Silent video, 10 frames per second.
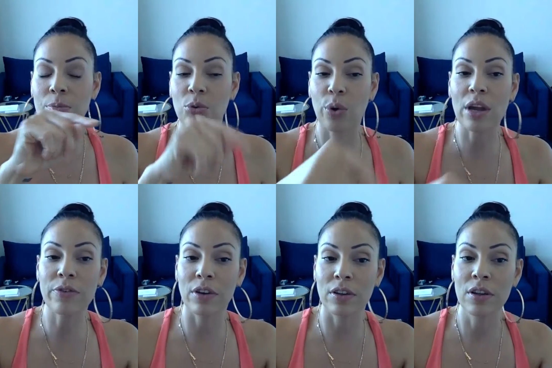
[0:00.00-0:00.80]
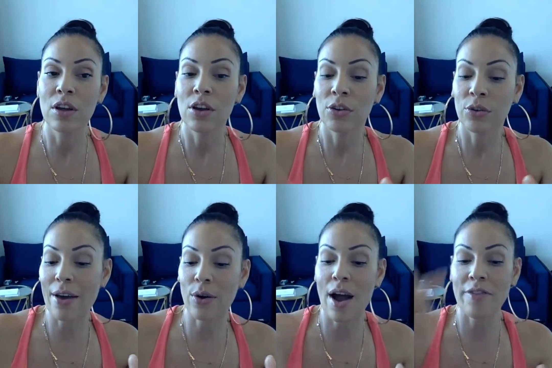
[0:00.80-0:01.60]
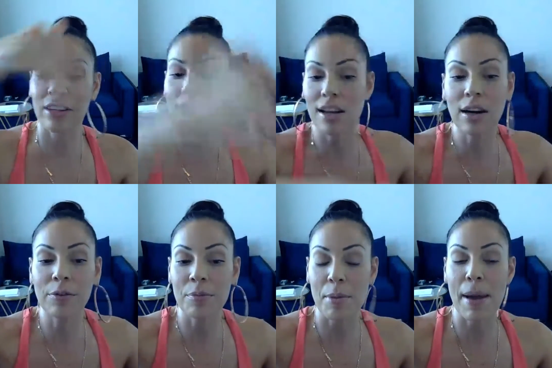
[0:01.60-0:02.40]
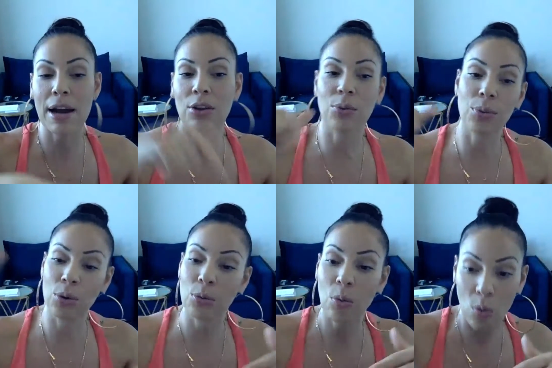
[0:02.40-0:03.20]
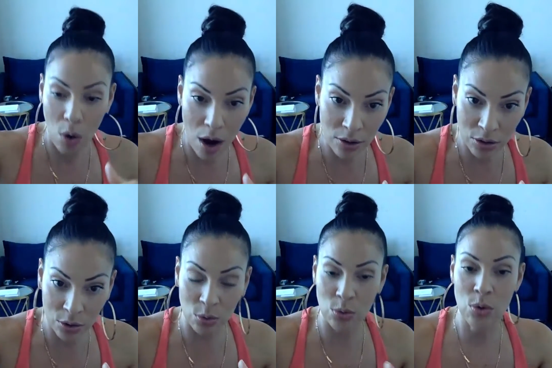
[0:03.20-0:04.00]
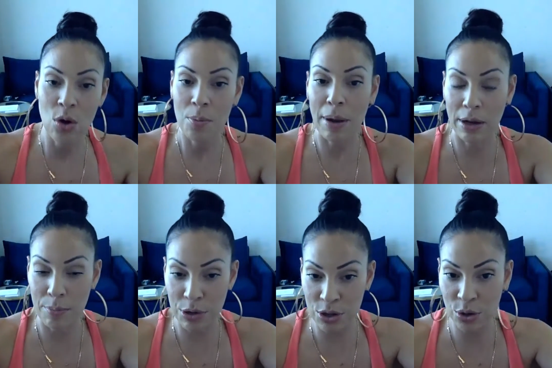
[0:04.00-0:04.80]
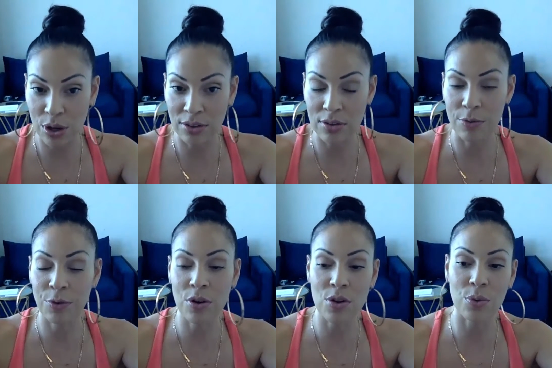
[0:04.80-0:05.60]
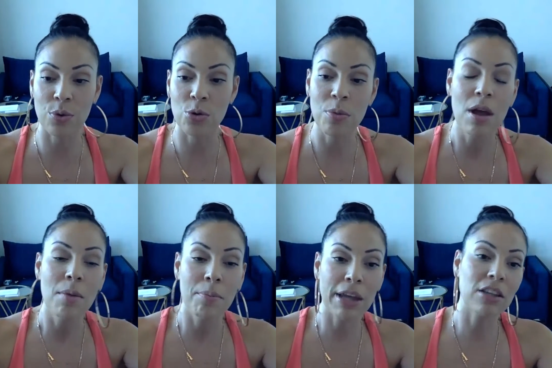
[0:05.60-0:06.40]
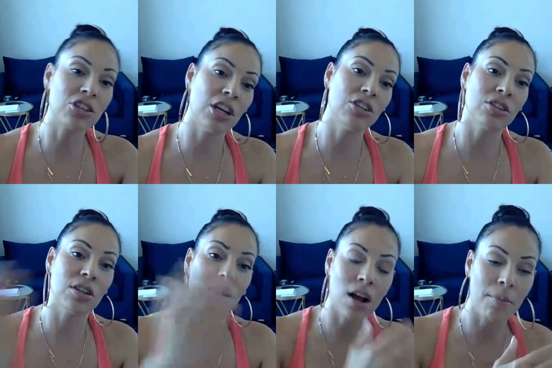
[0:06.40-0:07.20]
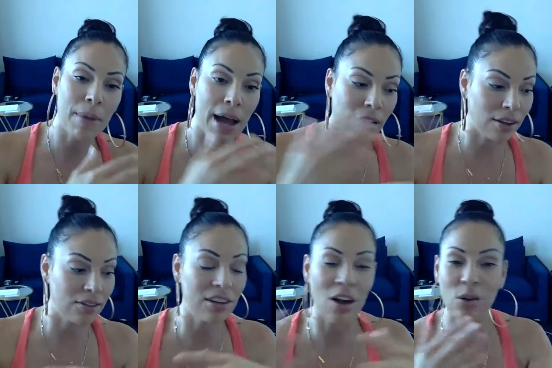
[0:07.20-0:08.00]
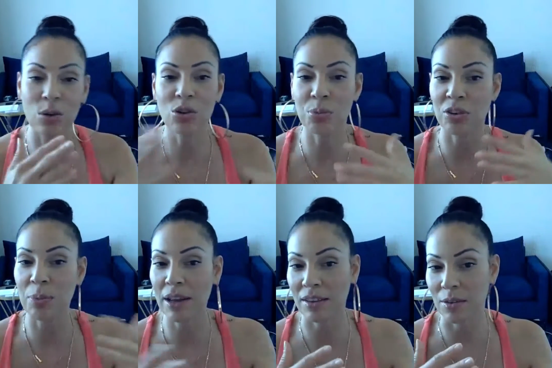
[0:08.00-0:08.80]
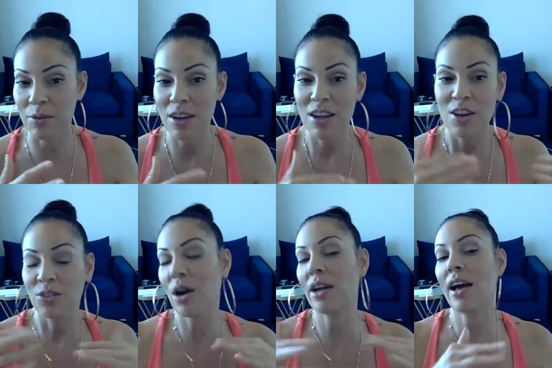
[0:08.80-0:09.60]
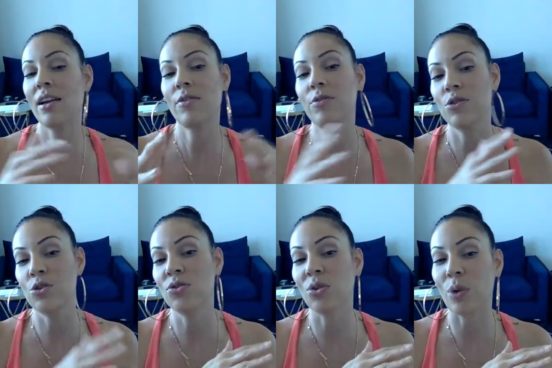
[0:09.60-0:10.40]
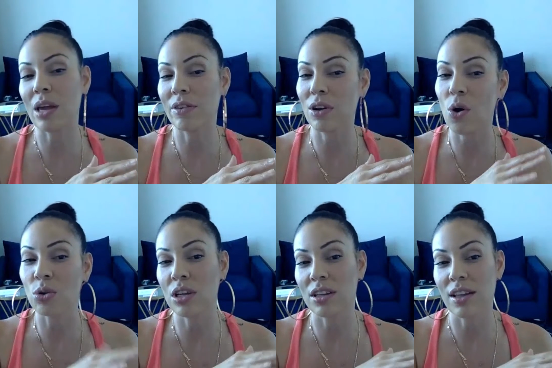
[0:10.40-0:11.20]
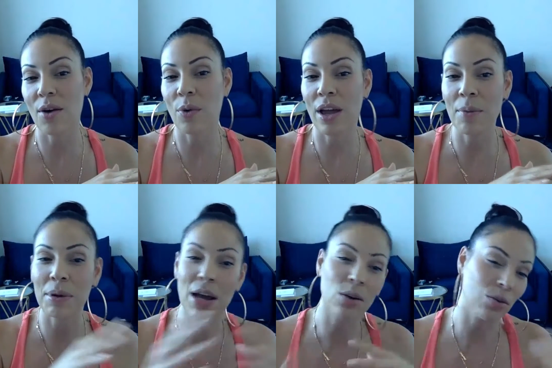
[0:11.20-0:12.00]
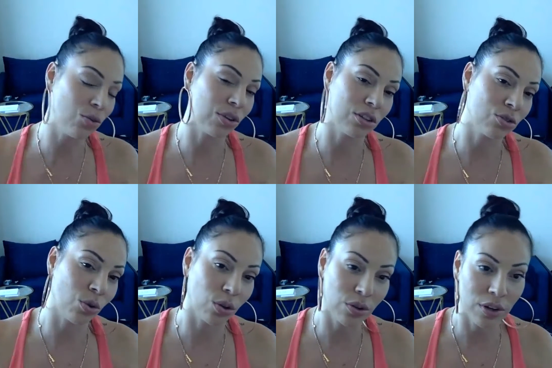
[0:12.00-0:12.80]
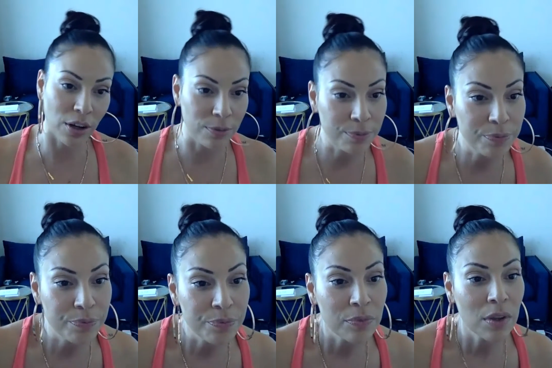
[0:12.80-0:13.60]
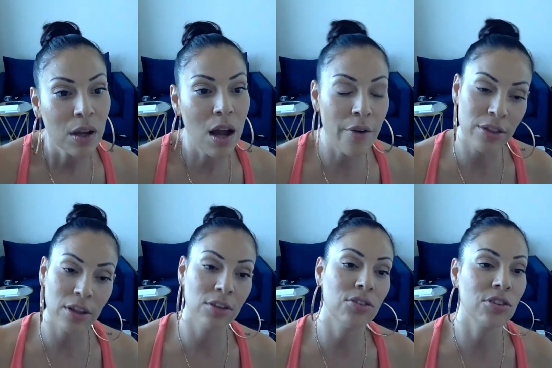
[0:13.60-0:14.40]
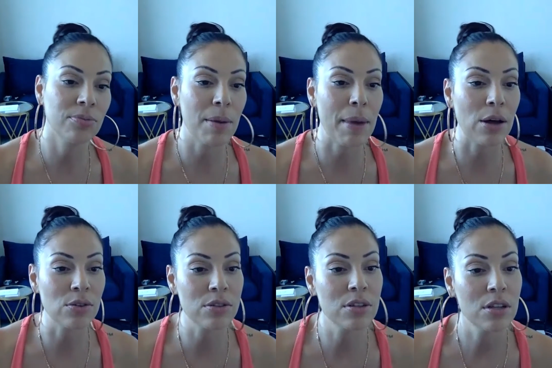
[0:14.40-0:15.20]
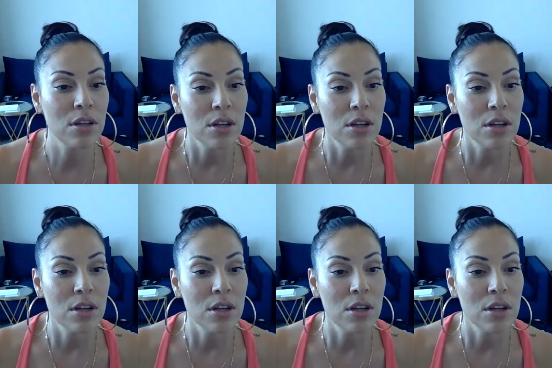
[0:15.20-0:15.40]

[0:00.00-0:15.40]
from the Raven, so I don't have to get up from the back of the room, walk to my computer that's in the front of the room, make the changes, and come back, because then I'll lose perspective. So I kind of use the Raven only in that way, but I don't use a controller. No, everything is just my mouse.